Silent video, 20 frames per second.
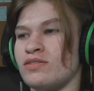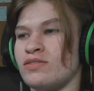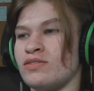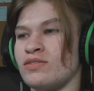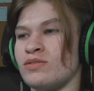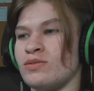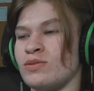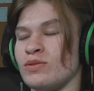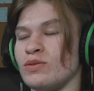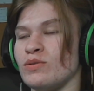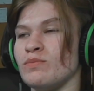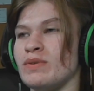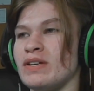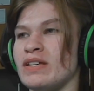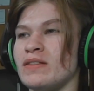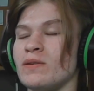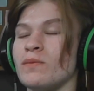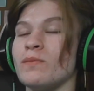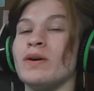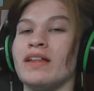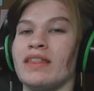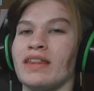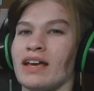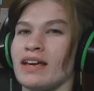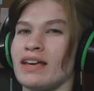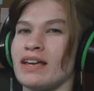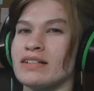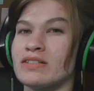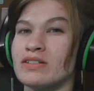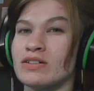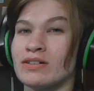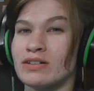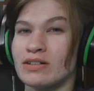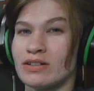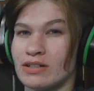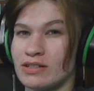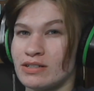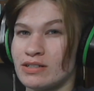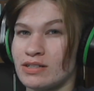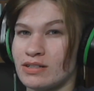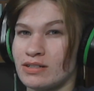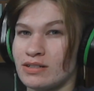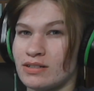to be the one that gets hurt.